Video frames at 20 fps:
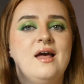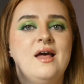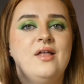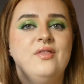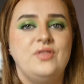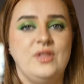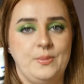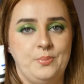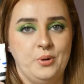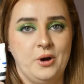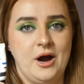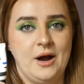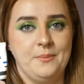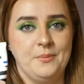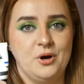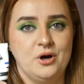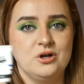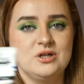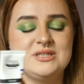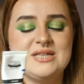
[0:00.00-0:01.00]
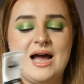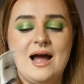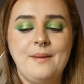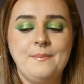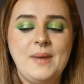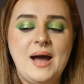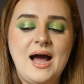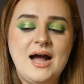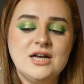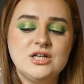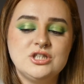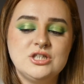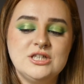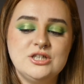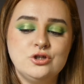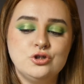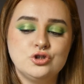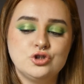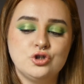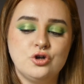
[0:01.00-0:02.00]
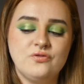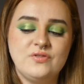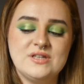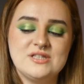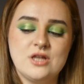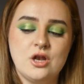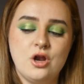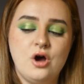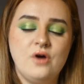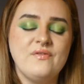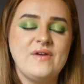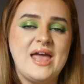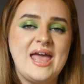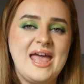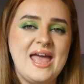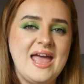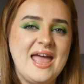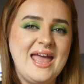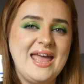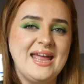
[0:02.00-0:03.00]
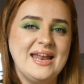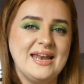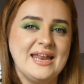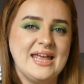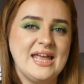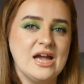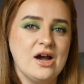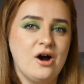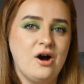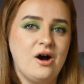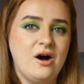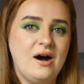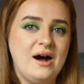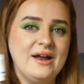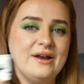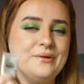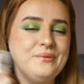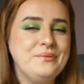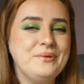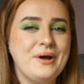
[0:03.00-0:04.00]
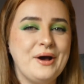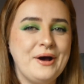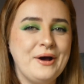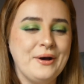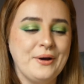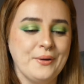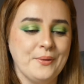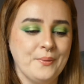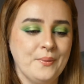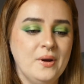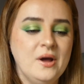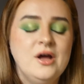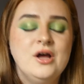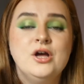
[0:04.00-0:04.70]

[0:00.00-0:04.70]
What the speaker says: the primer, because I'm actually not sure if there's a lot of air in here. I don't know.